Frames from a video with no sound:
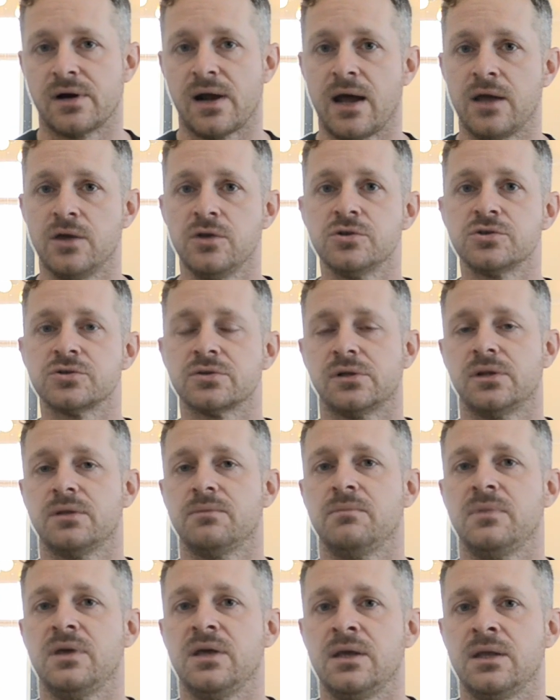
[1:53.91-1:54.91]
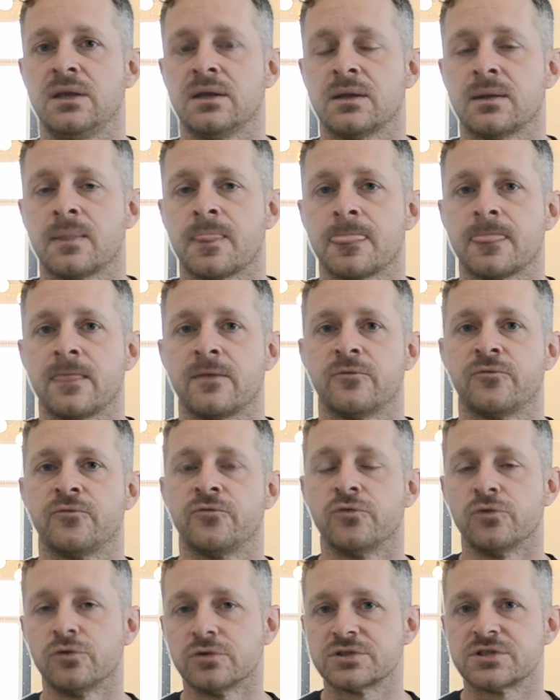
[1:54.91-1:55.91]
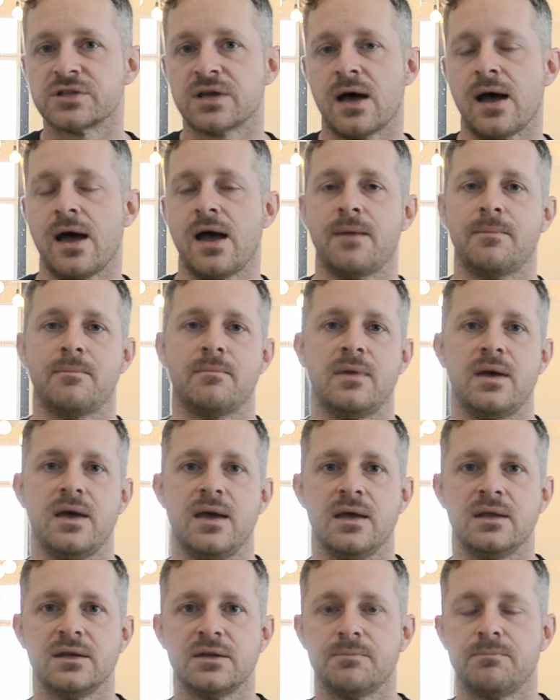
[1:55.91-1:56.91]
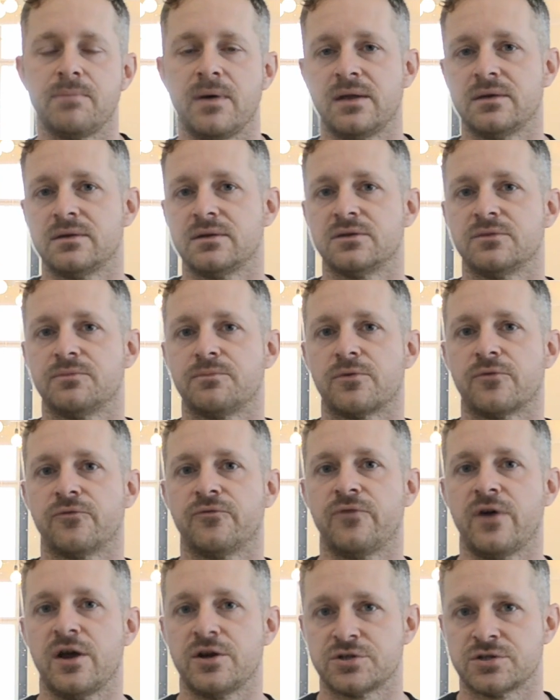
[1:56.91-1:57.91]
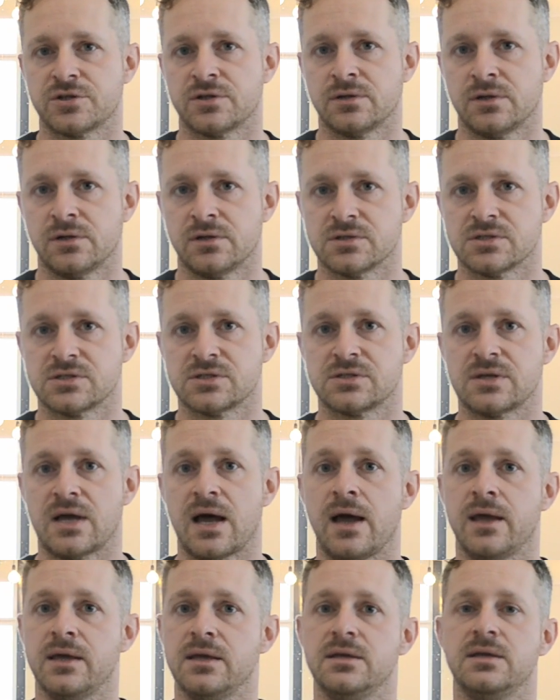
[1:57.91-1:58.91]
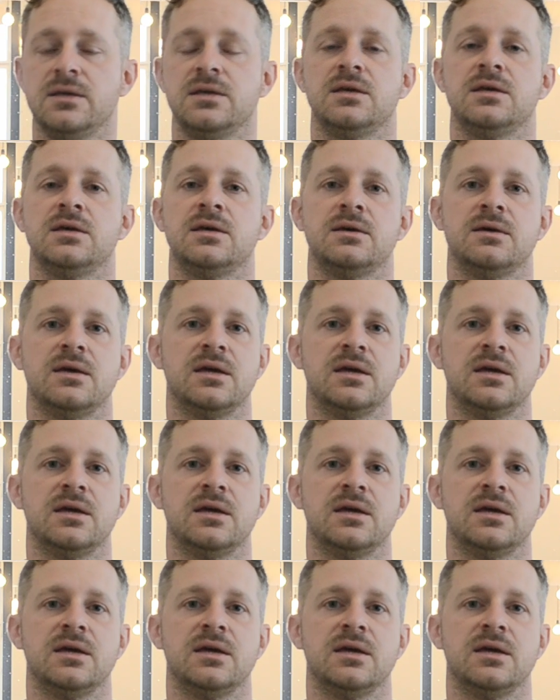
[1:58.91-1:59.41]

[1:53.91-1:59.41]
I usually mean full-time independent professionals, i.e.